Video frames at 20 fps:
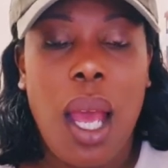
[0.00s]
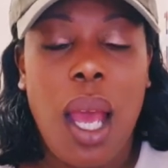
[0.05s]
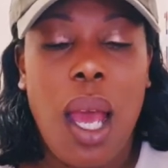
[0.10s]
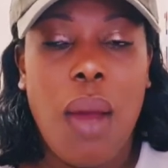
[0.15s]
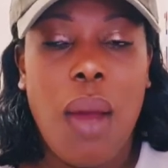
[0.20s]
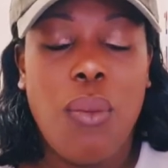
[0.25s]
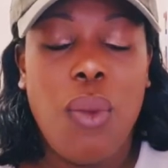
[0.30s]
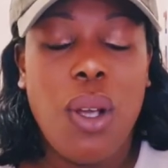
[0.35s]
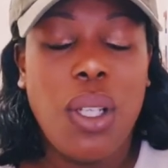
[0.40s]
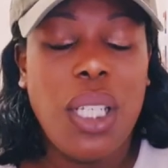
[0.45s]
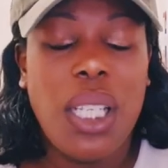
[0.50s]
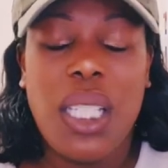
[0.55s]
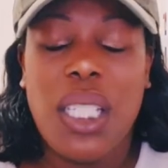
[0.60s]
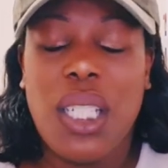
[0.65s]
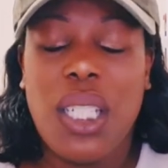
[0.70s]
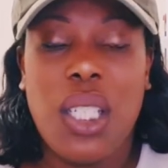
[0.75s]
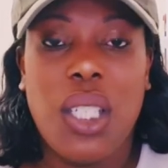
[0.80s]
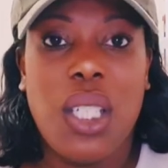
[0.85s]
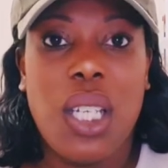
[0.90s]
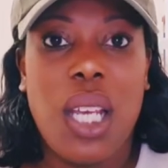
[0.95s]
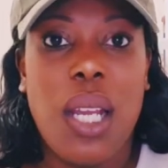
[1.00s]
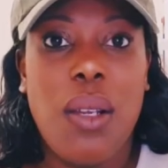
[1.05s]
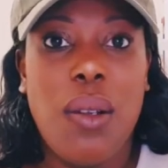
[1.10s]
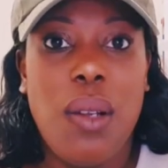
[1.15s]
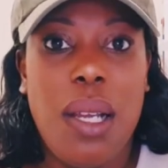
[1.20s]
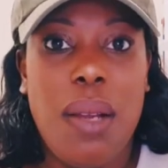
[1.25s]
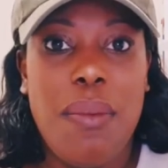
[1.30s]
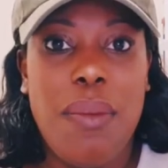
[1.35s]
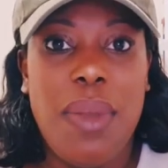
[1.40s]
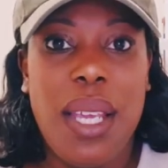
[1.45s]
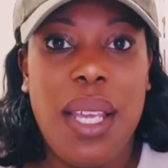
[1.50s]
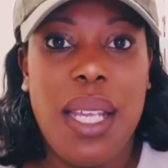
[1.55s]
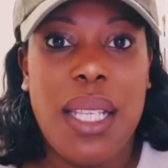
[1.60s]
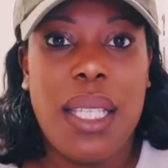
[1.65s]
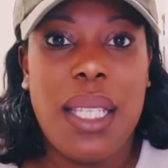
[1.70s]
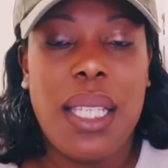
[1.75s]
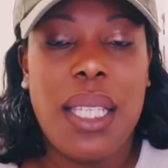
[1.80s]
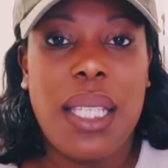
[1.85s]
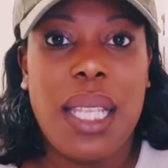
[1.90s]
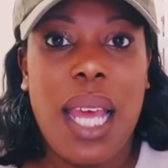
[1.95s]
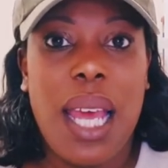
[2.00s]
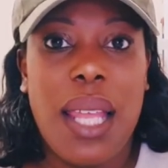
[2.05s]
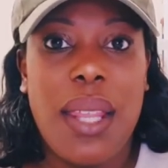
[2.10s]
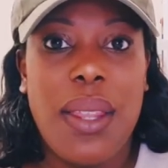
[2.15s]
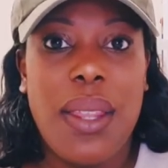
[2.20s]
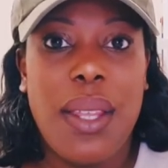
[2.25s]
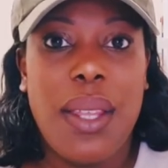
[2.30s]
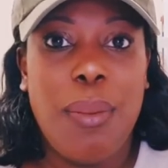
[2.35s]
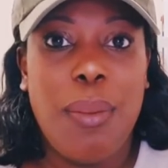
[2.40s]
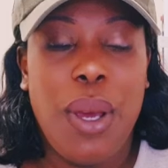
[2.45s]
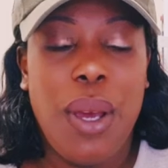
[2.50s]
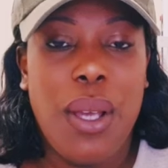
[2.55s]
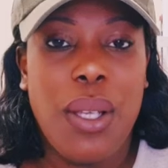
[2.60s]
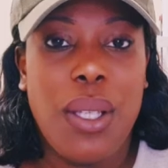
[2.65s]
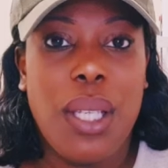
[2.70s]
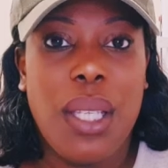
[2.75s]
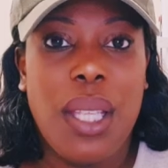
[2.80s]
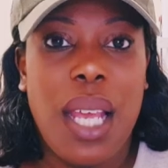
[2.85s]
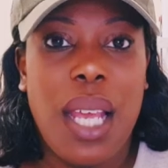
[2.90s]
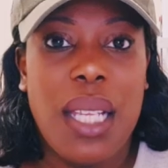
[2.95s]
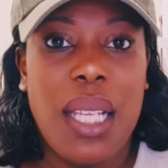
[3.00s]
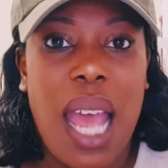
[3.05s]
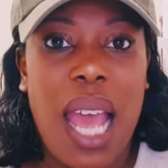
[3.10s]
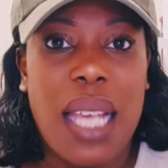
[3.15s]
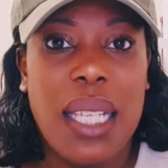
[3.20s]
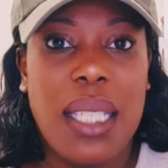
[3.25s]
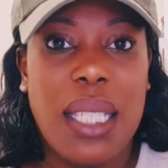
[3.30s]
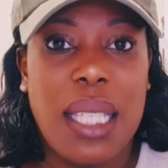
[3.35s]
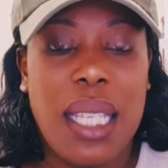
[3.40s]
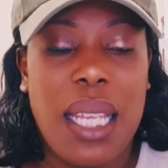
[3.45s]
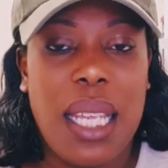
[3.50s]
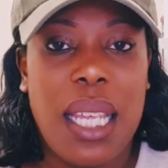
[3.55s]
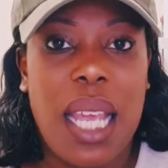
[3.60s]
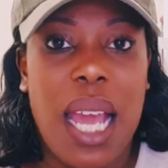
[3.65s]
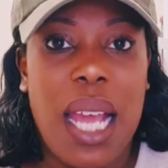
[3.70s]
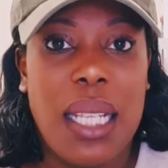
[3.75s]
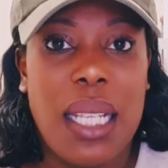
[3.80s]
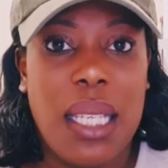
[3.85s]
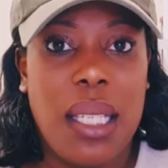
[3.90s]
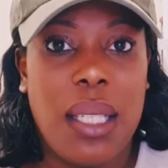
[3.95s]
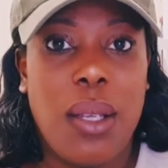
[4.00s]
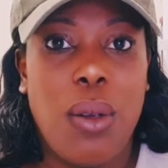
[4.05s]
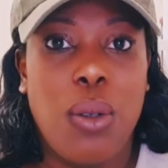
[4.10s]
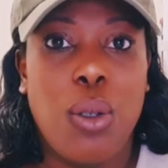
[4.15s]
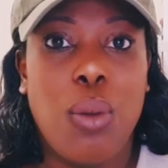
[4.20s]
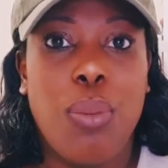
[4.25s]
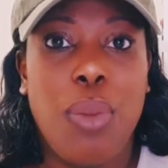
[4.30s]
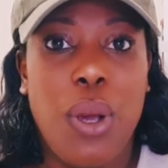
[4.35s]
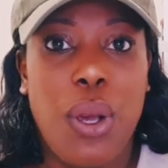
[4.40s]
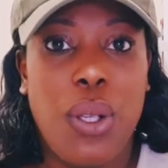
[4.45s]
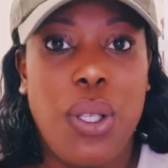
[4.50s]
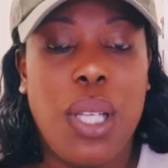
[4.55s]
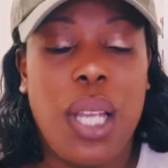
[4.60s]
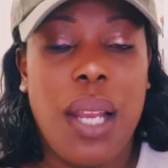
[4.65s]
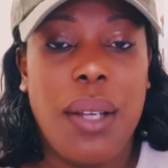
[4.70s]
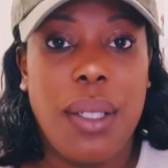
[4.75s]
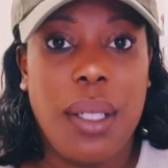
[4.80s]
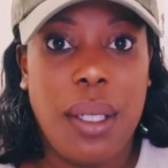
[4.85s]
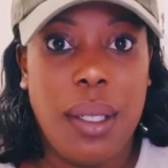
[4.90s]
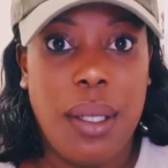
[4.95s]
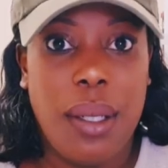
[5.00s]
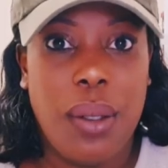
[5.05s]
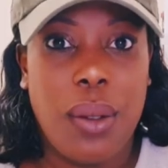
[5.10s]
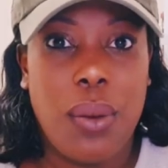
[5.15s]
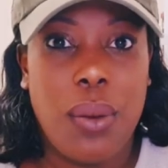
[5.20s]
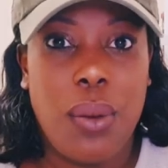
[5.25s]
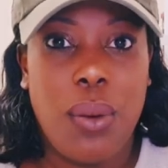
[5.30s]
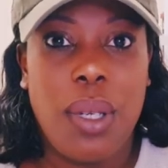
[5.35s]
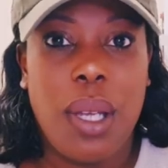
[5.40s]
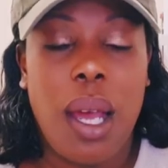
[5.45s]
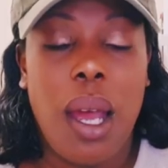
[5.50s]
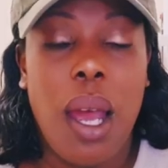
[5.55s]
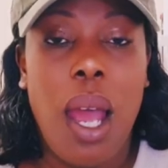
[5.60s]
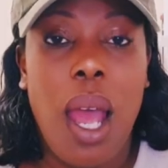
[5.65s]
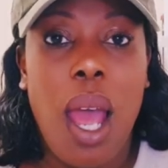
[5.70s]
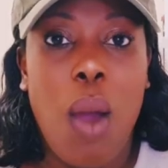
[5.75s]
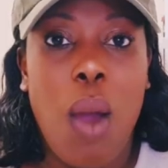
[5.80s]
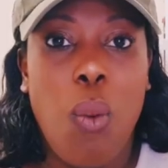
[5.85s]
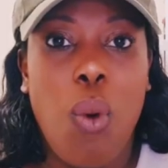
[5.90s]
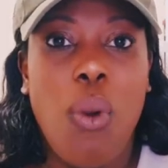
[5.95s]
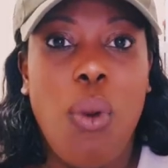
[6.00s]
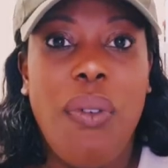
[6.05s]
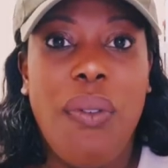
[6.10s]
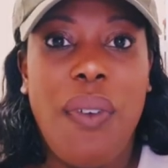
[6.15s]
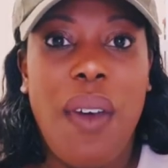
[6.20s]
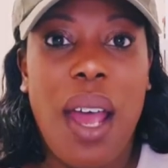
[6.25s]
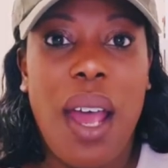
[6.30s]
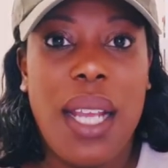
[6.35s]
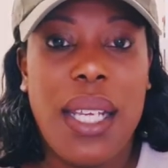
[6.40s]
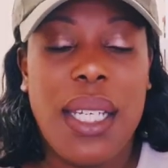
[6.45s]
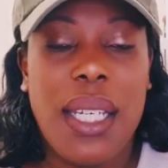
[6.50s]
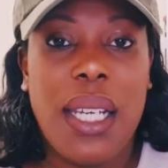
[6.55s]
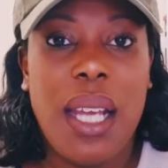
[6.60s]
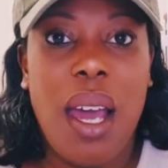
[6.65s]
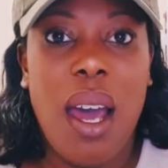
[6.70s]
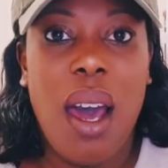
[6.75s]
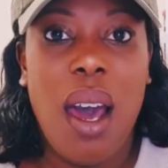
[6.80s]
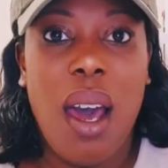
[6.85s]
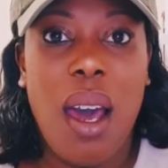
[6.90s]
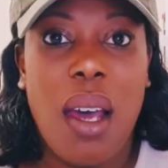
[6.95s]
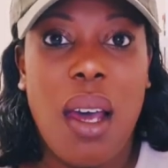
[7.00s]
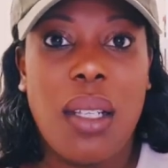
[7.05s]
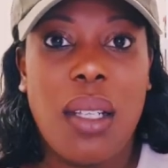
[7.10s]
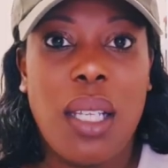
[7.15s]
And what it just generally means is that the person that has the antisocial personality disorder will find it hard